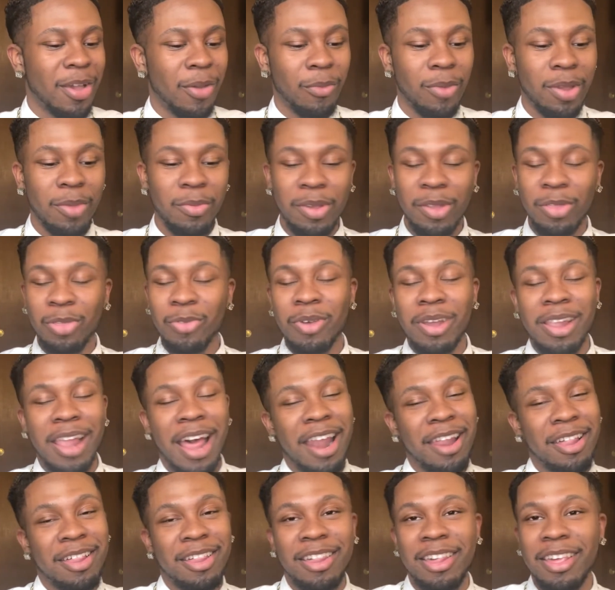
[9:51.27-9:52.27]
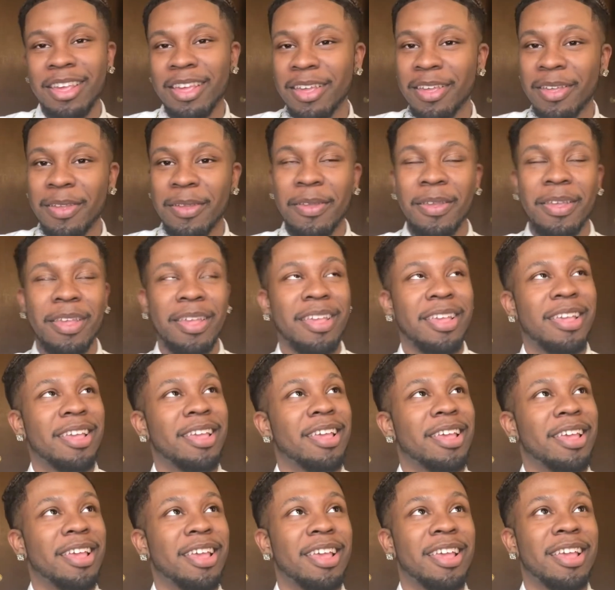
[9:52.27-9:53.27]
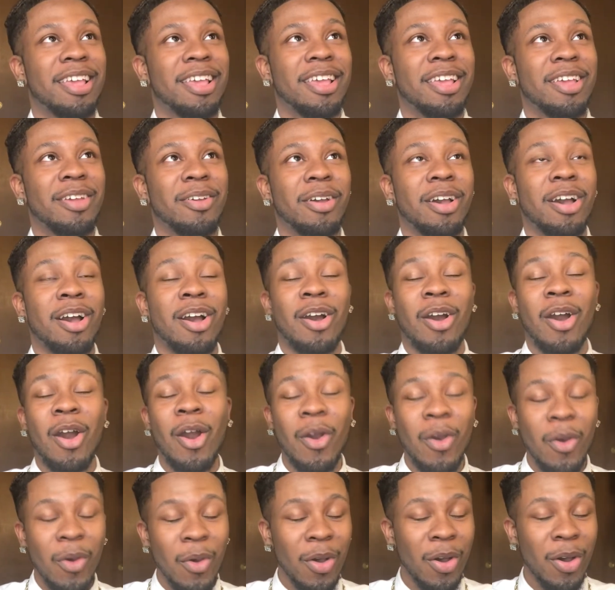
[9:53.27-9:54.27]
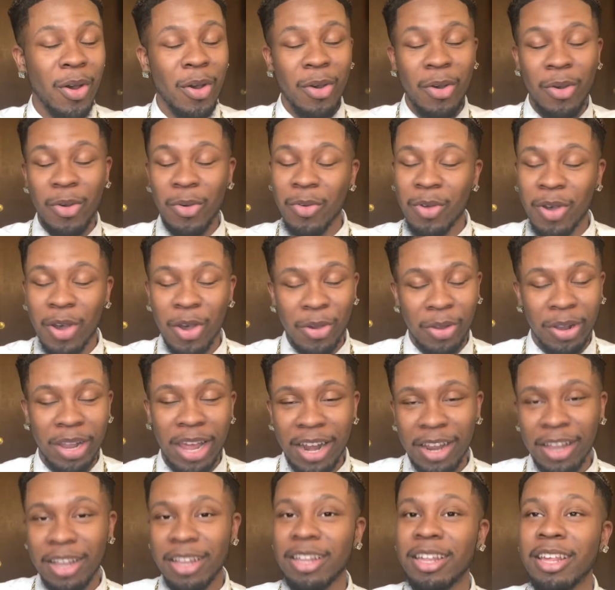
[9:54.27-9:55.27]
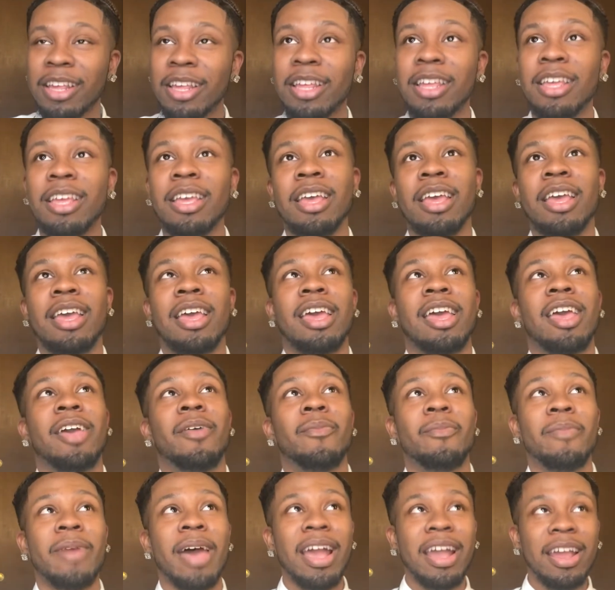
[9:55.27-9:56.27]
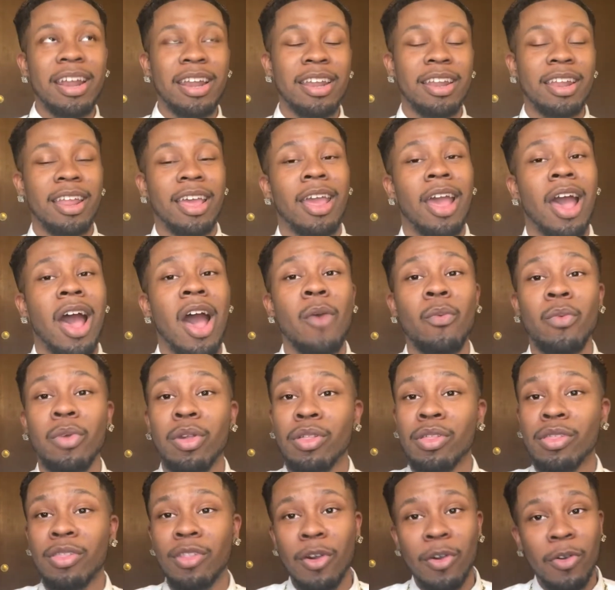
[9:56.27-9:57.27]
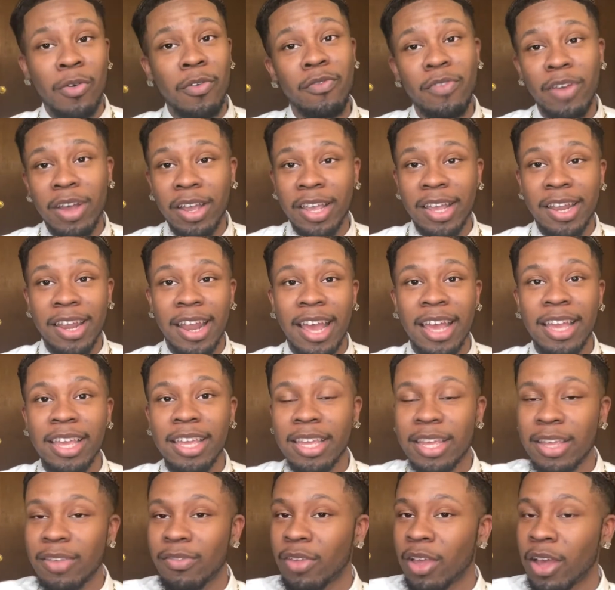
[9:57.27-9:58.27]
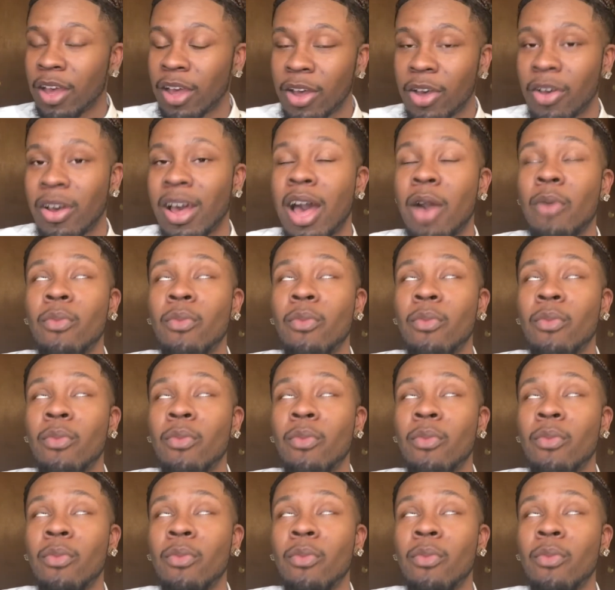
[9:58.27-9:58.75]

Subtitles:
we went through a lot of shit, a whole lot of shit. And back in the day, I was so fucking naive, y'all.